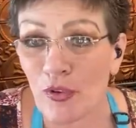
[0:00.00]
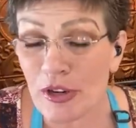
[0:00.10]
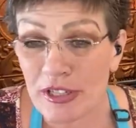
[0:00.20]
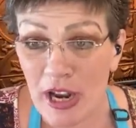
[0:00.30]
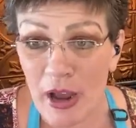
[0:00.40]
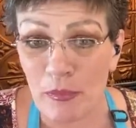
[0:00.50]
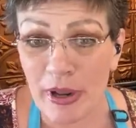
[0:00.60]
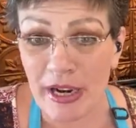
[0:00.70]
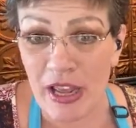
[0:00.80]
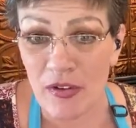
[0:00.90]
First, I
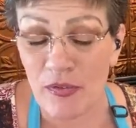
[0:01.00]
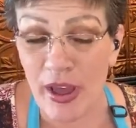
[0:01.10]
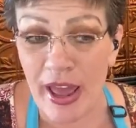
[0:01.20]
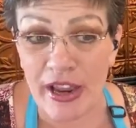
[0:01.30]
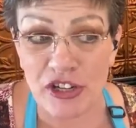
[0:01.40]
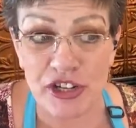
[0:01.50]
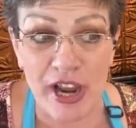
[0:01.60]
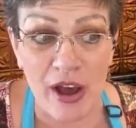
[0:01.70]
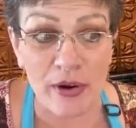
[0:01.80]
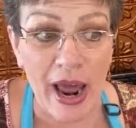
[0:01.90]
want to give a
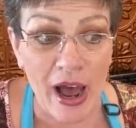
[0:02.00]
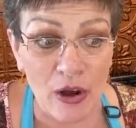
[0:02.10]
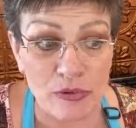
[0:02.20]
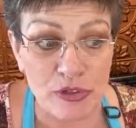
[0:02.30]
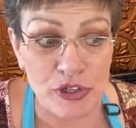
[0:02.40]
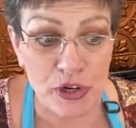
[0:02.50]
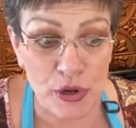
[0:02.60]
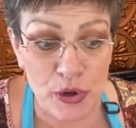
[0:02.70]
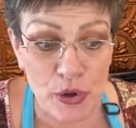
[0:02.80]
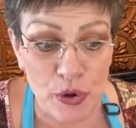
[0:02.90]
shout out
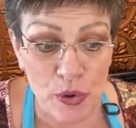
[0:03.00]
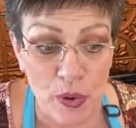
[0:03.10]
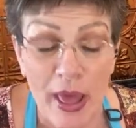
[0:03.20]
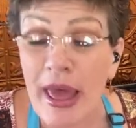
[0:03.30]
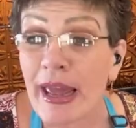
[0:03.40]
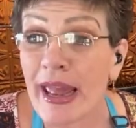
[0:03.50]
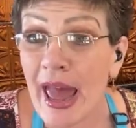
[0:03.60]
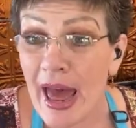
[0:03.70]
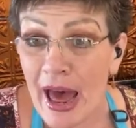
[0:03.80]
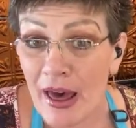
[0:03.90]
to
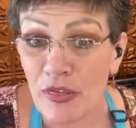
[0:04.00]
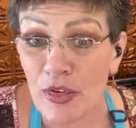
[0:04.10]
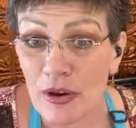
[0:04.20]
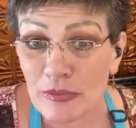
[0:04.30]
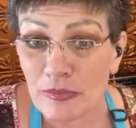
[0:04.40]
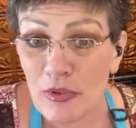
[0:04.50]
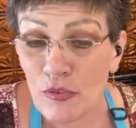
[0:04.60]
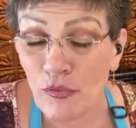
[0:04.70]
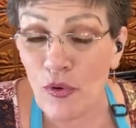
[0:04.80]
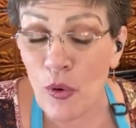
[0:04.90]
Kath
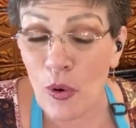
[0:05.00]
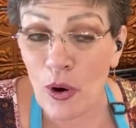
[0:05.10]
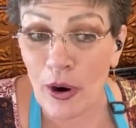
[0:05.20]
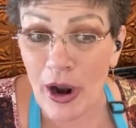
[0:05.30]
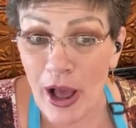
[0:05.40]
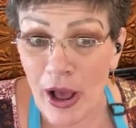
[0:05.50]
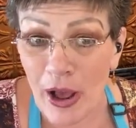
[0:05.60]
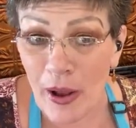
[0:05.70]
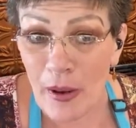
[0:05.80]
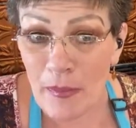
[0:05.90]
for...
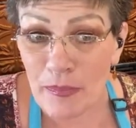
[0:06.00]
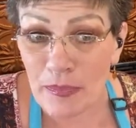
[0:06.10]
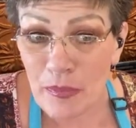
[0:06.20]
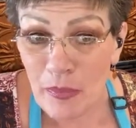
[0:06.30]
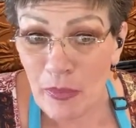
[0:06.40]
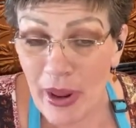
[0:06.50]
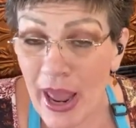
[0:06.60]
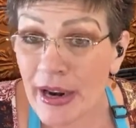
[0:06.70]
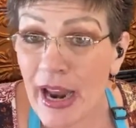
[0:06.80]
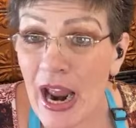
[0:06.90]

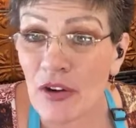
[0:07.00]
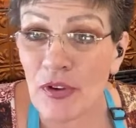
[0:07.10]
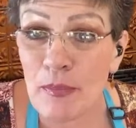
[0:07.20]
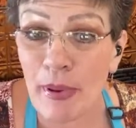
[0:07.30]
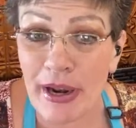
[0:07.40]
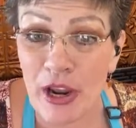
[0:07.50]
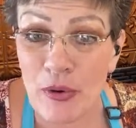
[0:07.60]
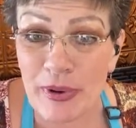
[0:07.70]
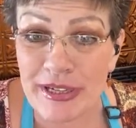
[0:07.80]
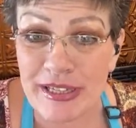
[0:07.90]
and everybody
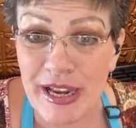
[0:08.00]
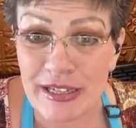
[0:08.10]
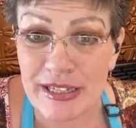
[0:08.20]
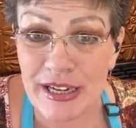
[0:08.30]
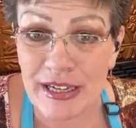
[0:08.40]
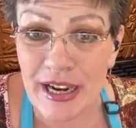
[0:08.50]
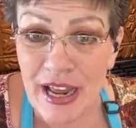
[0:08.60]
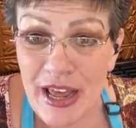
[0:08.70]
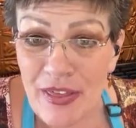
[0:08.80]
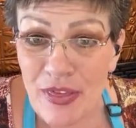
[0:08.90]
who attended
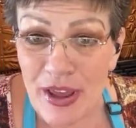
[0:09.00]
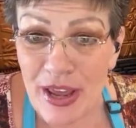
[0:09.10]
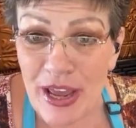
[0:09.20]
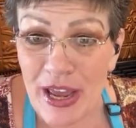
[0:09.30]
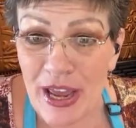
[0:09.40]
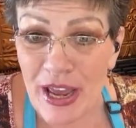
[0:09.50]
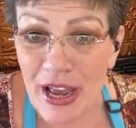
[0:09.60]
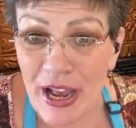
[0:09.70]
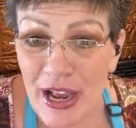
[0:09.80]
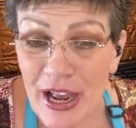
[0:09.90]

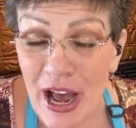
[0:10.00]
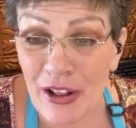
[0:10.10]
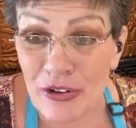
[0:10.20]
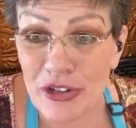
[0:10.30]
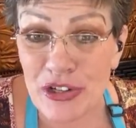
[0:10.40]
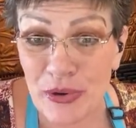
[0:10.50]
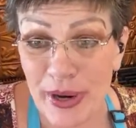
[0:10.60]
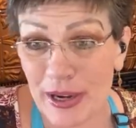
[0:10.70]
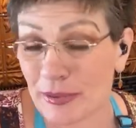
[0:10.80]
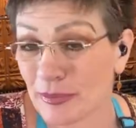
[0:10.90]
the Color
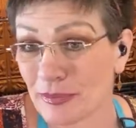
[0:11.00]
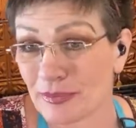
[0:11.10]
Street